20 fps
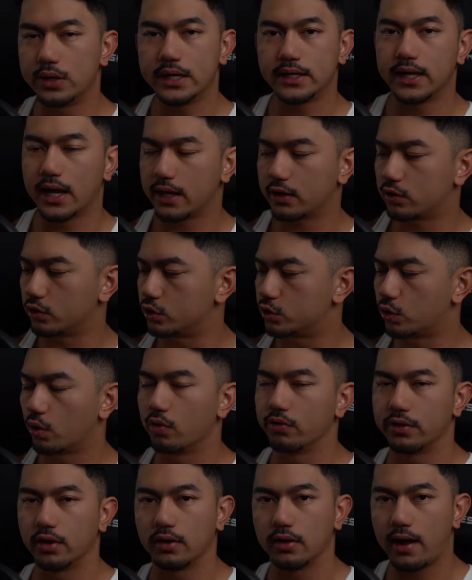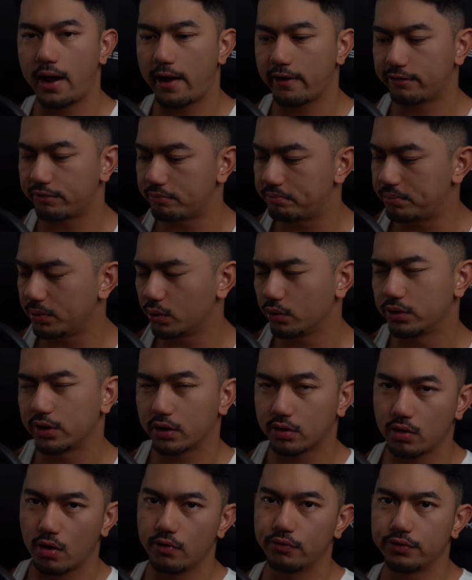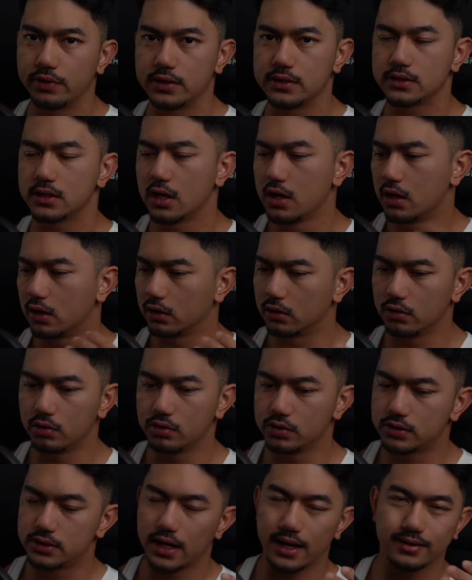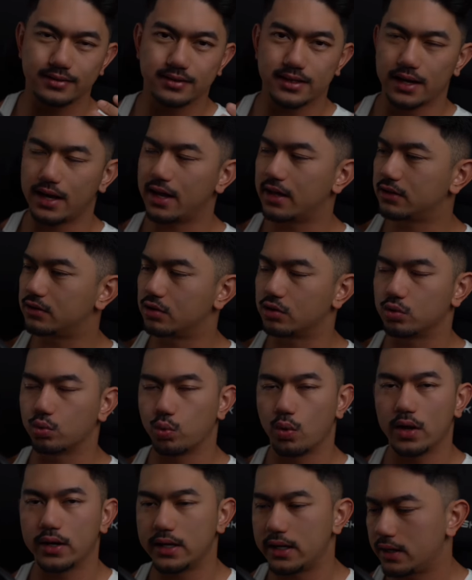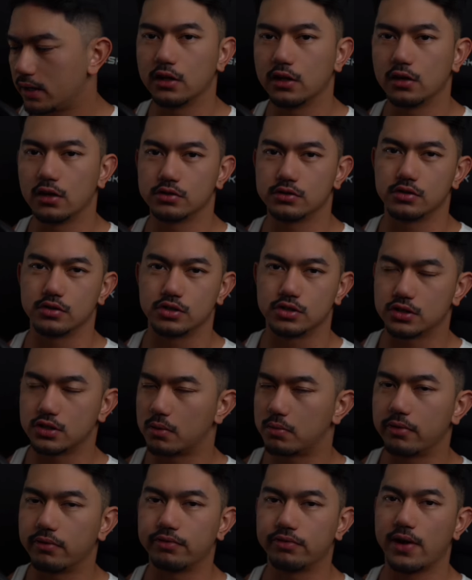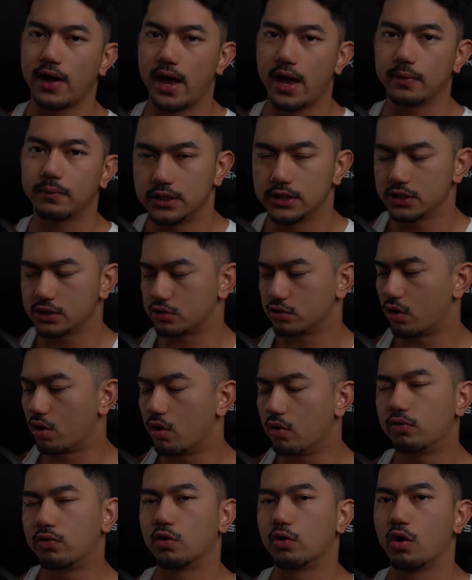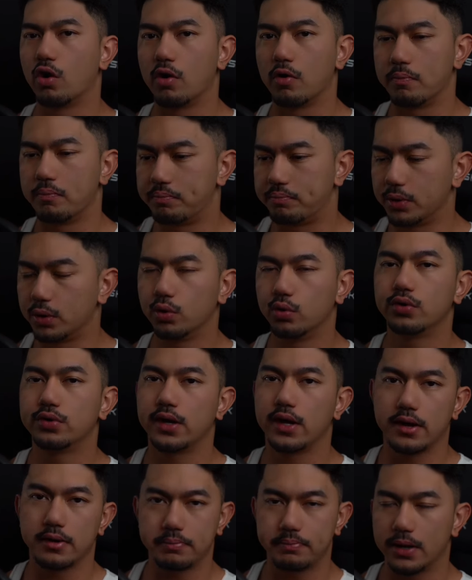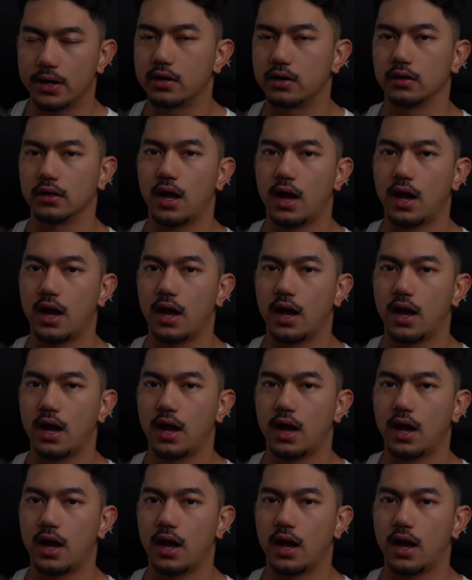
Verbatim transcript: regain control of their life, build their confidence, lose that 10 to 20 kilos of stubborn fat, and just overall build a better